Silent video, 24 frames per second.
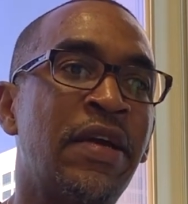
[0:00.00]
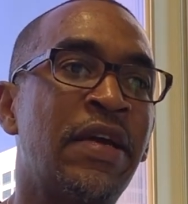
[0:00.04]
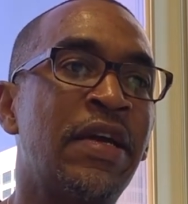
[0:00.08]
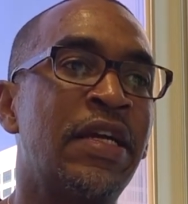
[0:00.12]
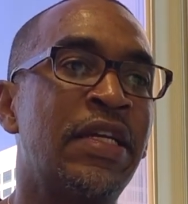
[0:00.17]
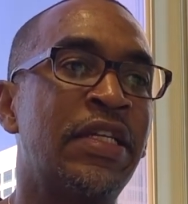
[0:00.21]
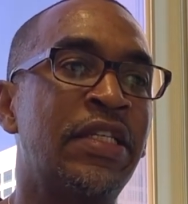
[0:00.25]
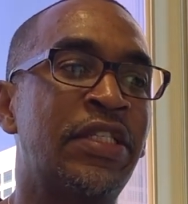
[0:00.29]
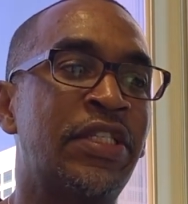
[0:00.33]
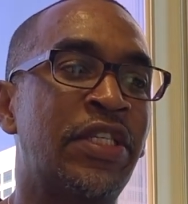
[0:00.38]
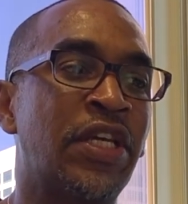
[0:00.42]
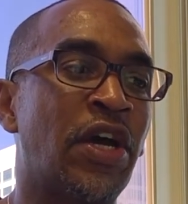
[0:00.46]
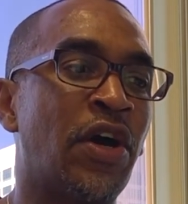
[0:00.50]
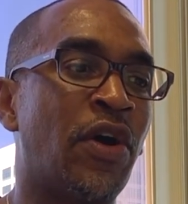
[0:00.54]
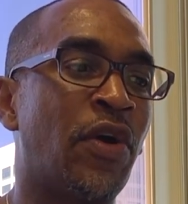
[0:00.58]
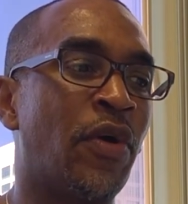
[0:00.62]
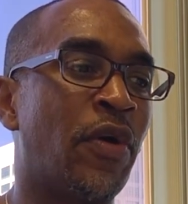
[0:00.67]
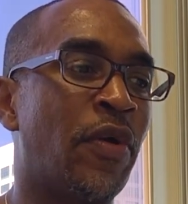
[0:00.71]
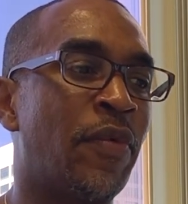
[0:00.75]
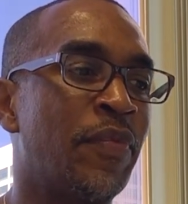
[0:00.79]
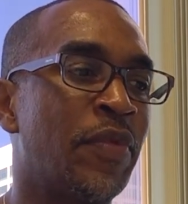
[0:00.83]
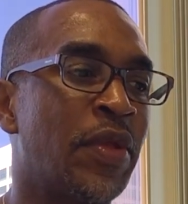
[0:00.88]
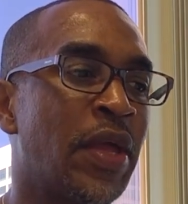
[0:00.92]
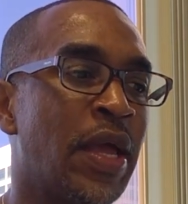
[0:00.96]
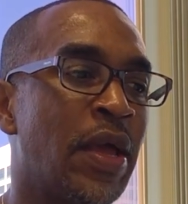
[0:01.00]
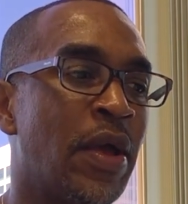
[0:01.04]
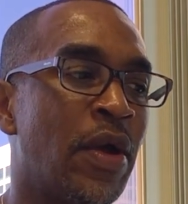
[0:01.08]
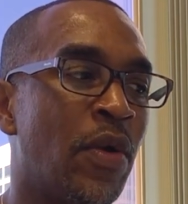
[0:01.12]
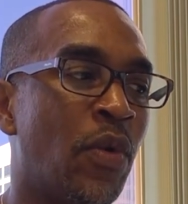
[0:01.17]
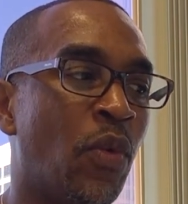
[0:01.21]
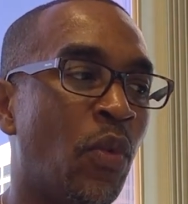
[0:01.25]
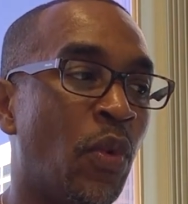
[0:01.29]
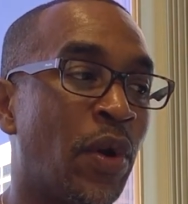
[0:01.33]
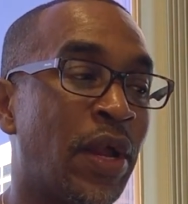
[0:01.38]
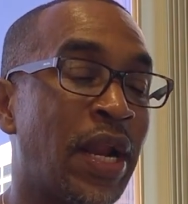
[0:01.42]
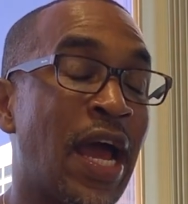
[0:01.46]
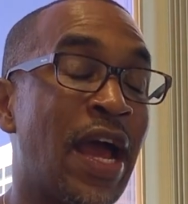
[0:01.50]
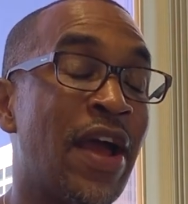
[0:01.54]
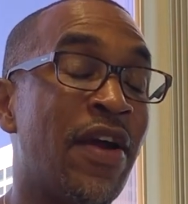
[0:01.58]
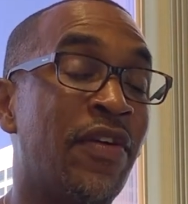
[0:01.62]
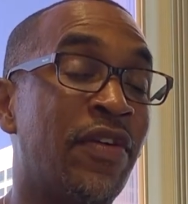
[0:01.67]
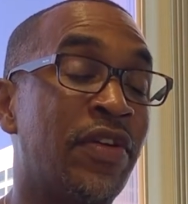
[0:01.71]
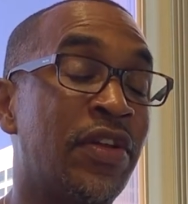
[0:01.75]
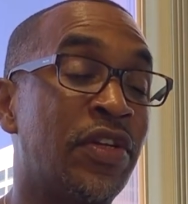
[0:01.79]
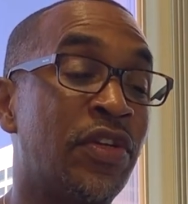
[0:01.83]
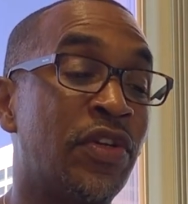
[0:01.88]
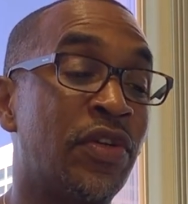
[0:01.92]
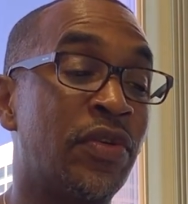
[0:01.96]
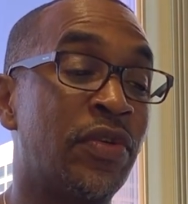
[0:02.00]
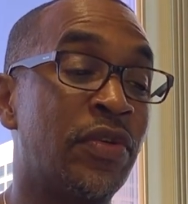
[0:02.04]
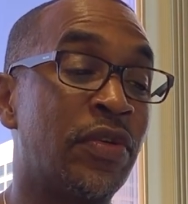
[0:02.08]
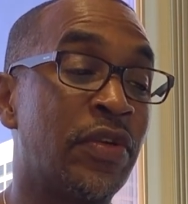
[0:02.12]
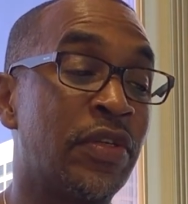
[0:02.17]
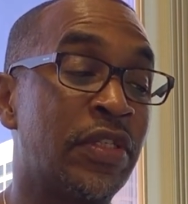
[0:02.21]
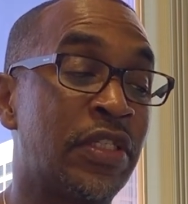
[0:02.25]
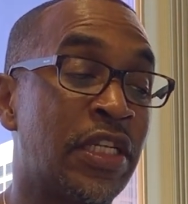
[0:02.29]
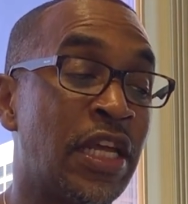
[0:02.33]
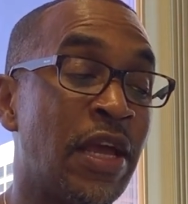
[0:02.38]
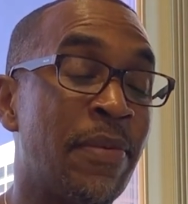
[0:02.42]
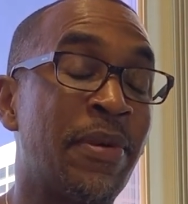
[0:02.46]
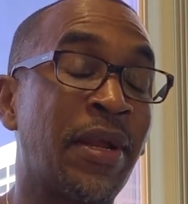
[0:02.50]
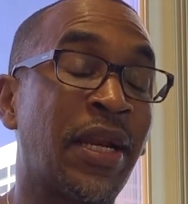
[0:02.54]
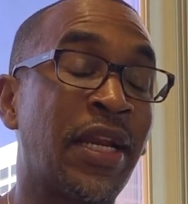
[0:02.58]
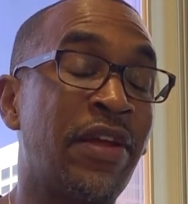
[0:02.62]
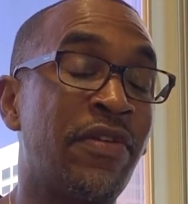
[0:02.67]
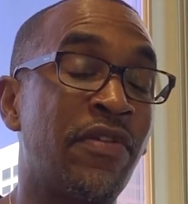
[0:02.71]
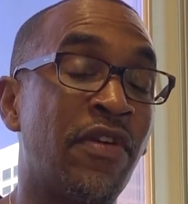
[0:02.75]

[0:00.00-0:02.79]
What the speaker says: And so when I typically